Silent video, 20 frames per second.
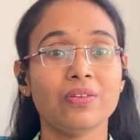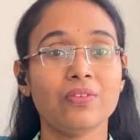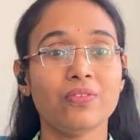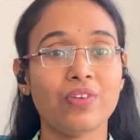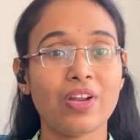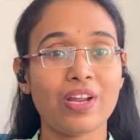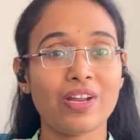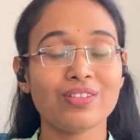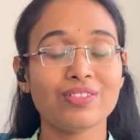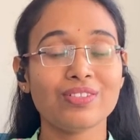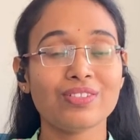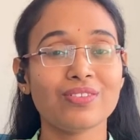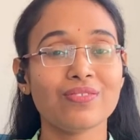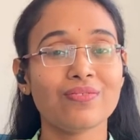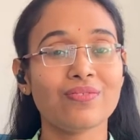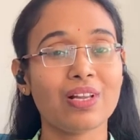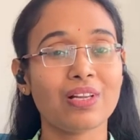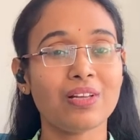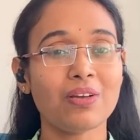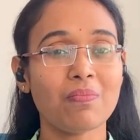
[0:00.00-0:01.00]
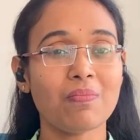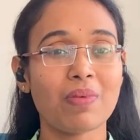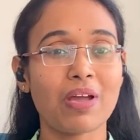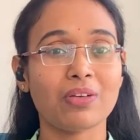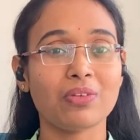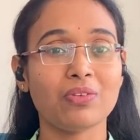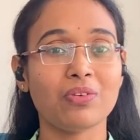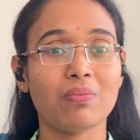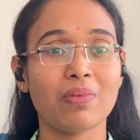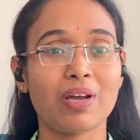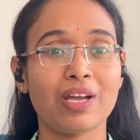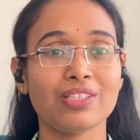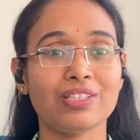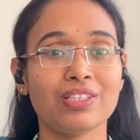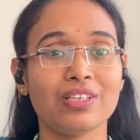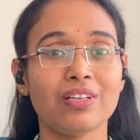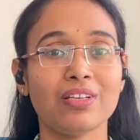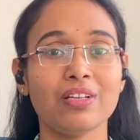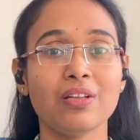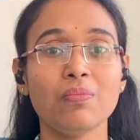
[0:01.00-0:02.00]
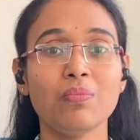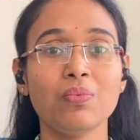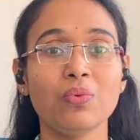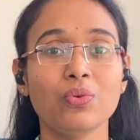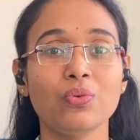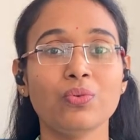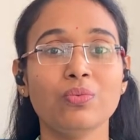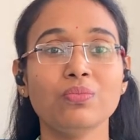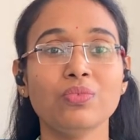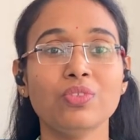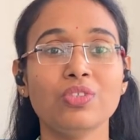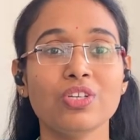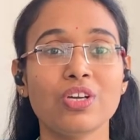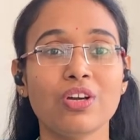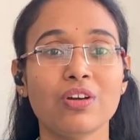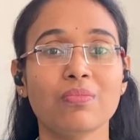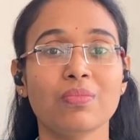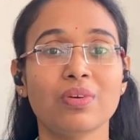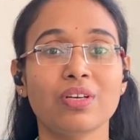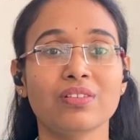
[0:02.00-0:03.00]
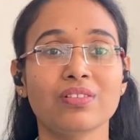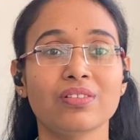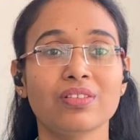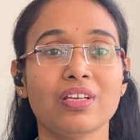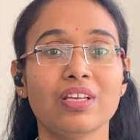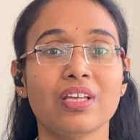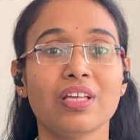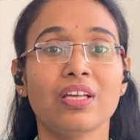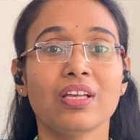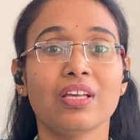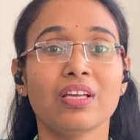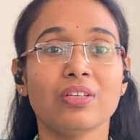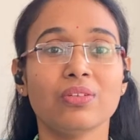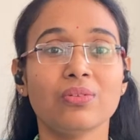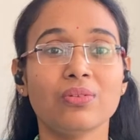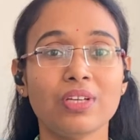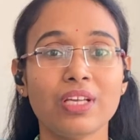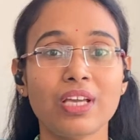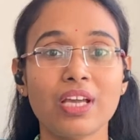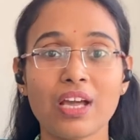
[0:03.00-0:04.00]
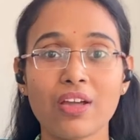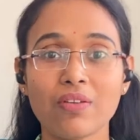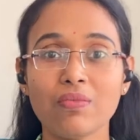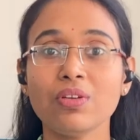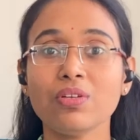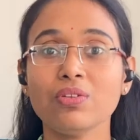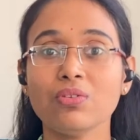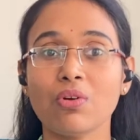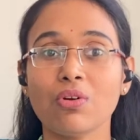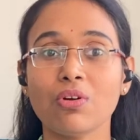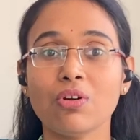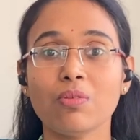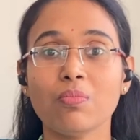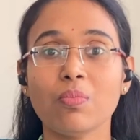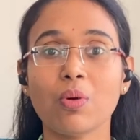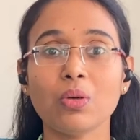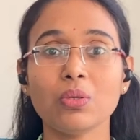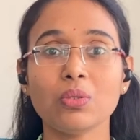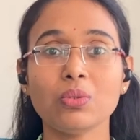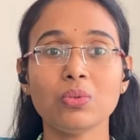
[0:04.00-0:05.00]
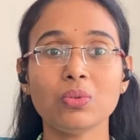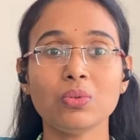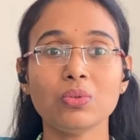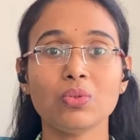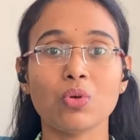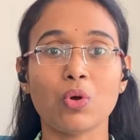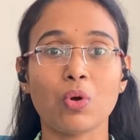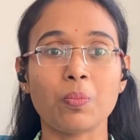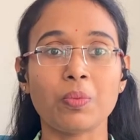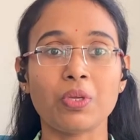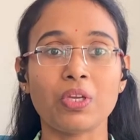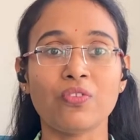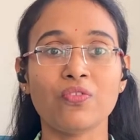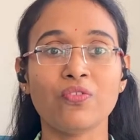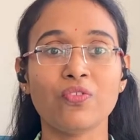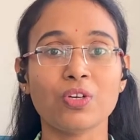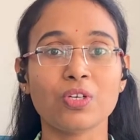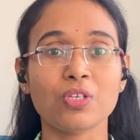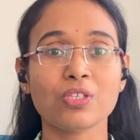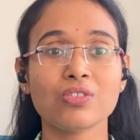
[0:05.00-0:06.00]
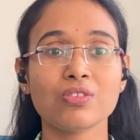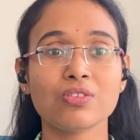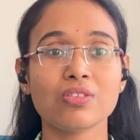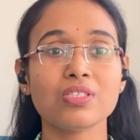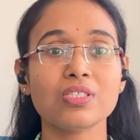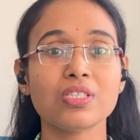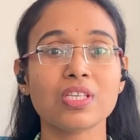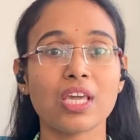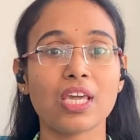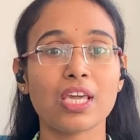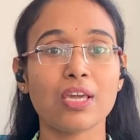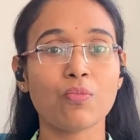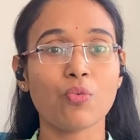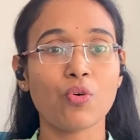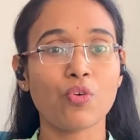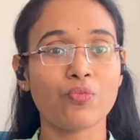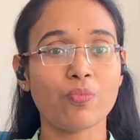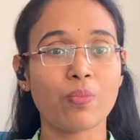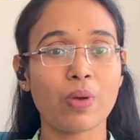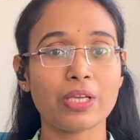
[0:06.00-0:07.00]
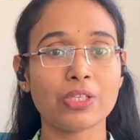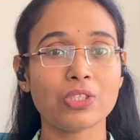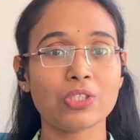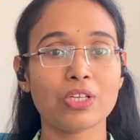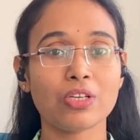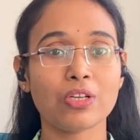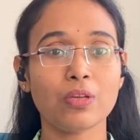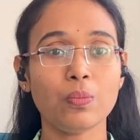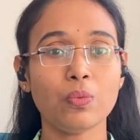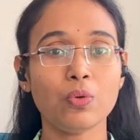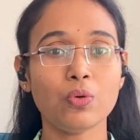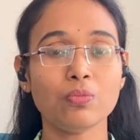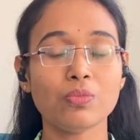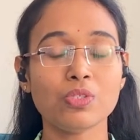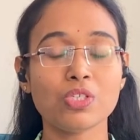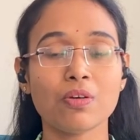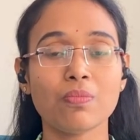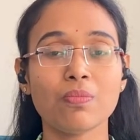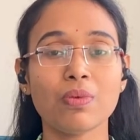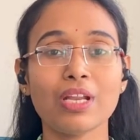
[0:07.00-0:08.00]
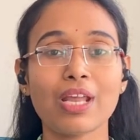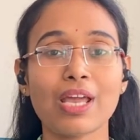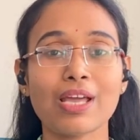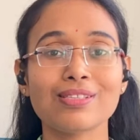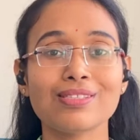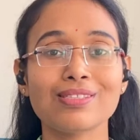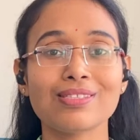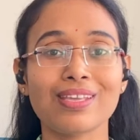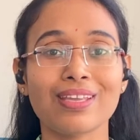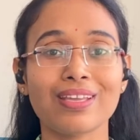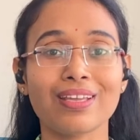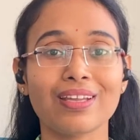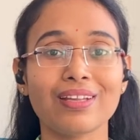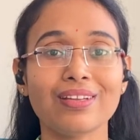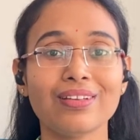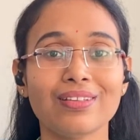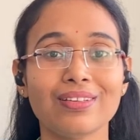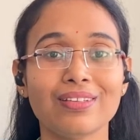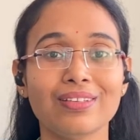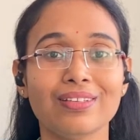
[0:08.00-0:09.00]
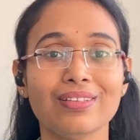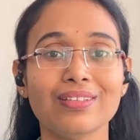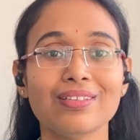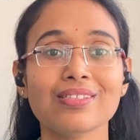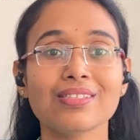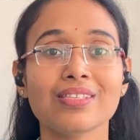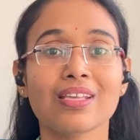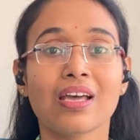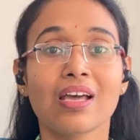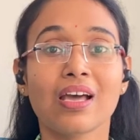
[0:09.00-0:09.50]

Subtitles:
Friends, welcome back to my channel Bloom German. Today I will talk about two topics. First is aim of my channel Bloom German and second is